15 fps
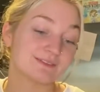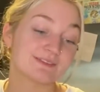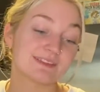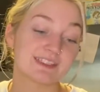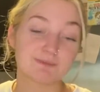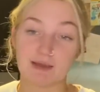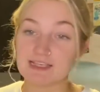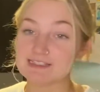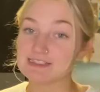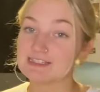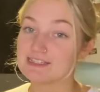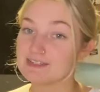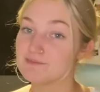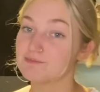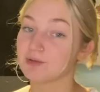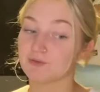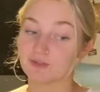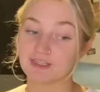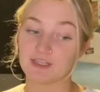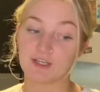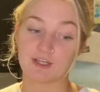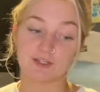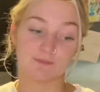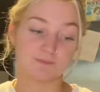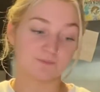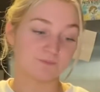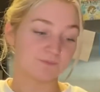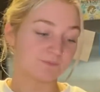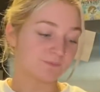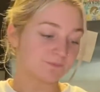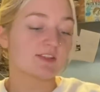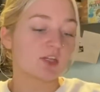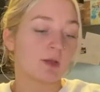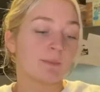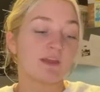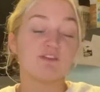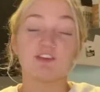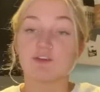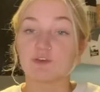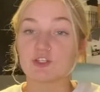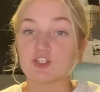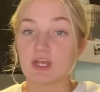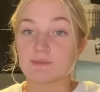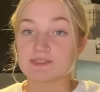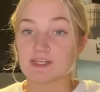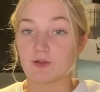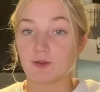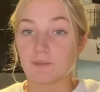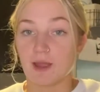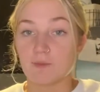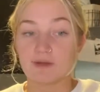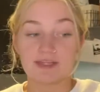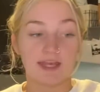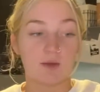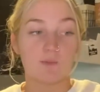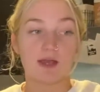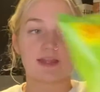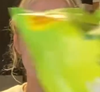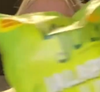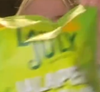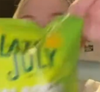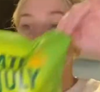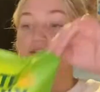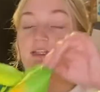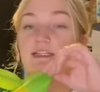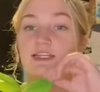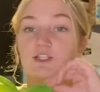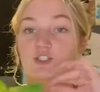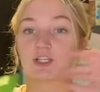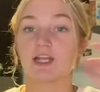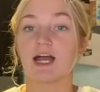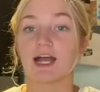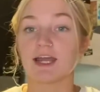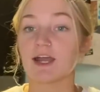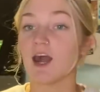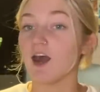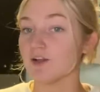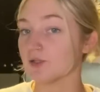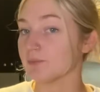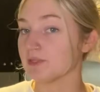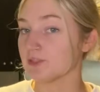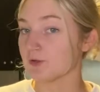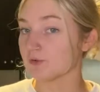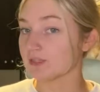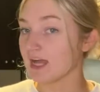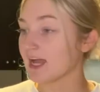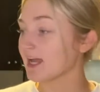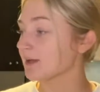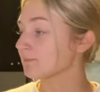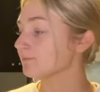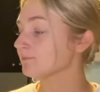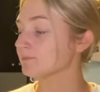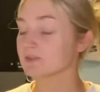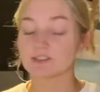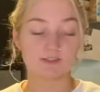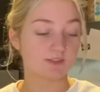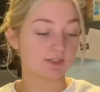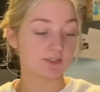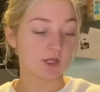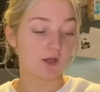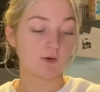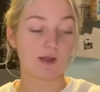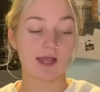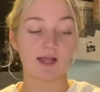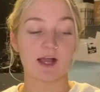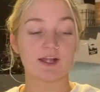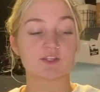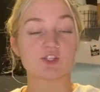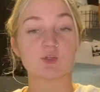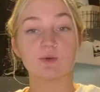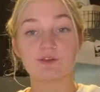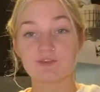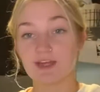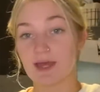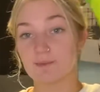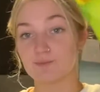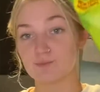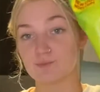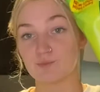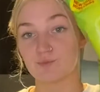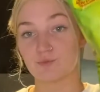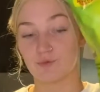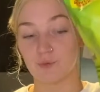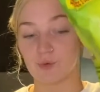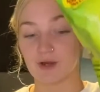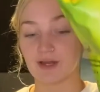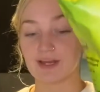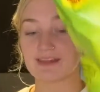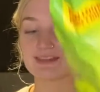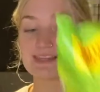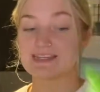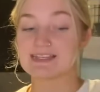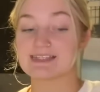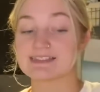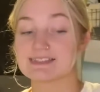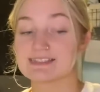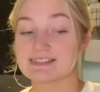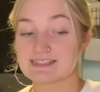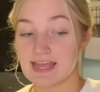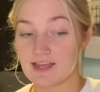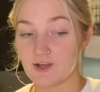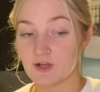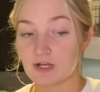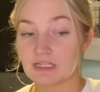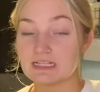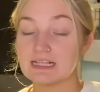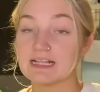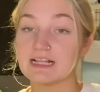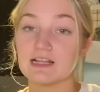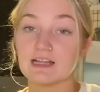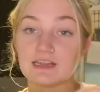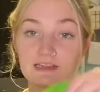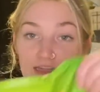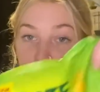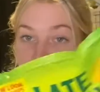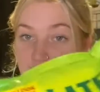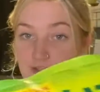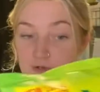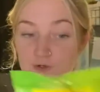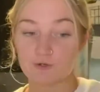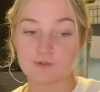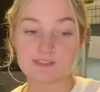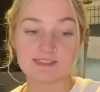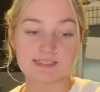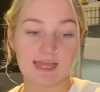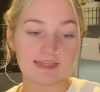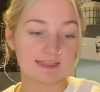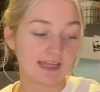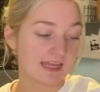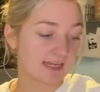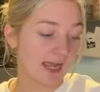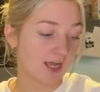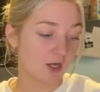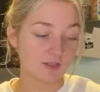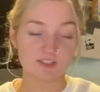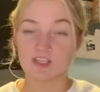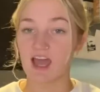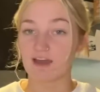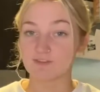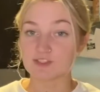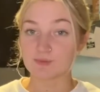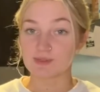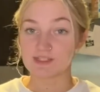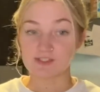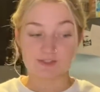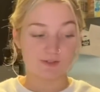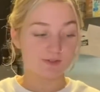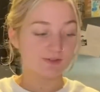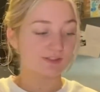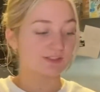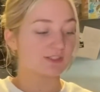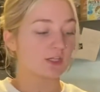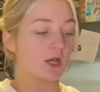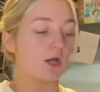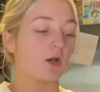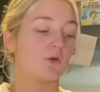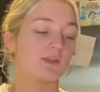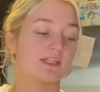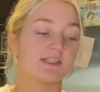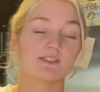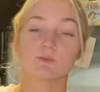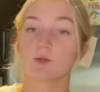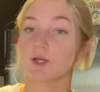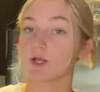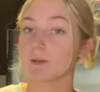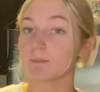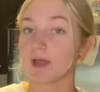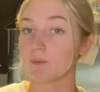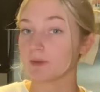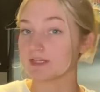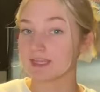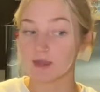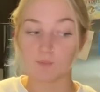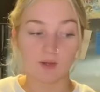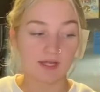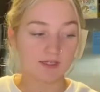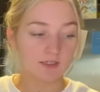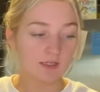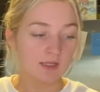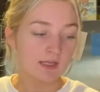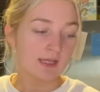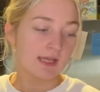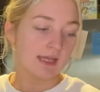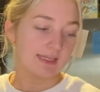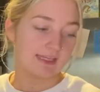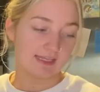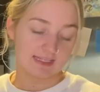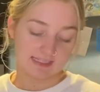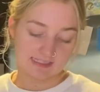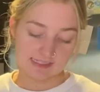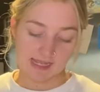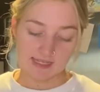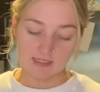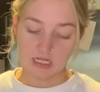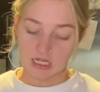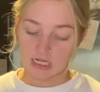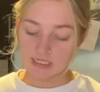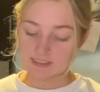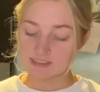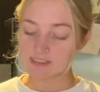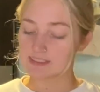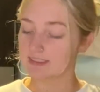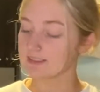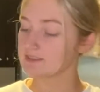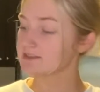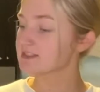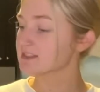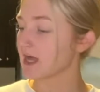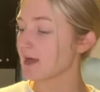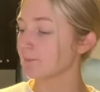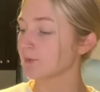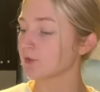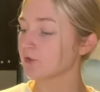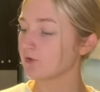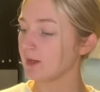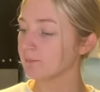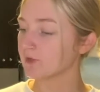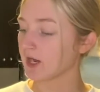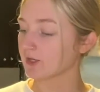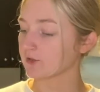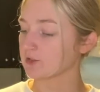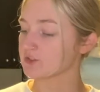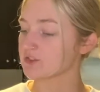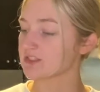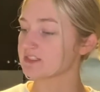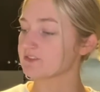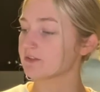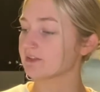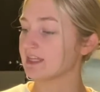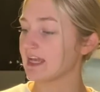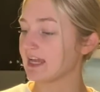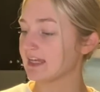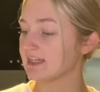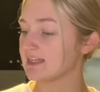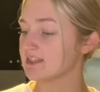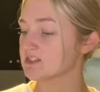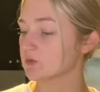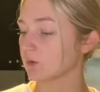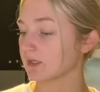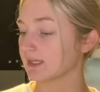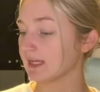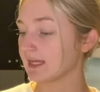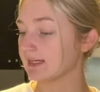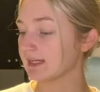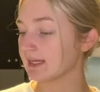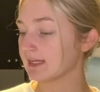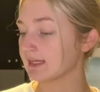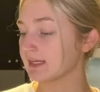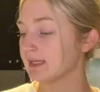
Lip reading: Spicy, but really good. Are my favorite chips. They are buy one, get one. These are the late July jalapeno lime. So I got two of them for the sale. Love those. And then I also have a sweet tooth. So these were buy one, get one. And I got some graham crackers. So these are the Annie's organic.